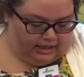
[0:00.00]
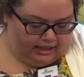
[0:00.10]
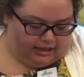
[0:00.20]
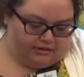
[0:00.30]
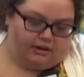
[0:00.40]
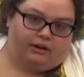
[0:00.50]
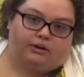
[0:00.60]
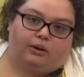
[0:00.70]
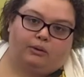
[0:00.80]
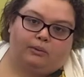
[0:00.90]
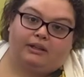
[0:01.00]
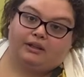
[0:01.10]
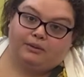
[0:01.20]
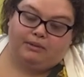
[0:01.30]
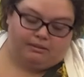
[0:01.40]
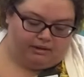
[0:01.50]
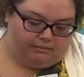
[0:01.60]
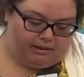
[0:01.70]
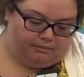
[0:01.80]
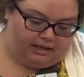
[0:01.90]
And it's called, Oh, Will You Be My
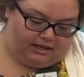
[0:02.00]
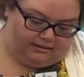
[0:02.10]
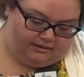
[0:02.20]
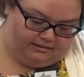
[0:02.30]
Pumpkin?